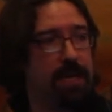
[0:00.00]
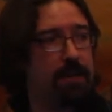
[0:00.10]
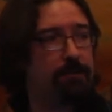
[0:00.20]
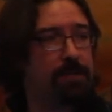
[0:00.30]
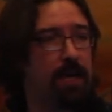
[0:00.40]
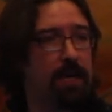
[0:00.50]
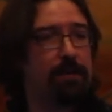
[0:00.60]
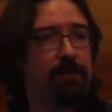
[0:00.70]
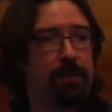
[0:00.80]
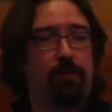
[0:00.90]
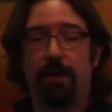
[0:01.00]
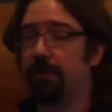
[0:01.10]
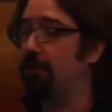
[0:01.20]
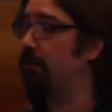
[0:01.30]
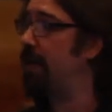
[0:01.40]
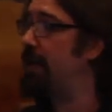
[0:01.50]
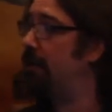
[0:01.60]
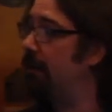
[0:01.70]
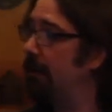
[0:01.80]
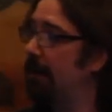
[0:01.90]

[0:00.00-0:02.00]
native side every time we want to do a read.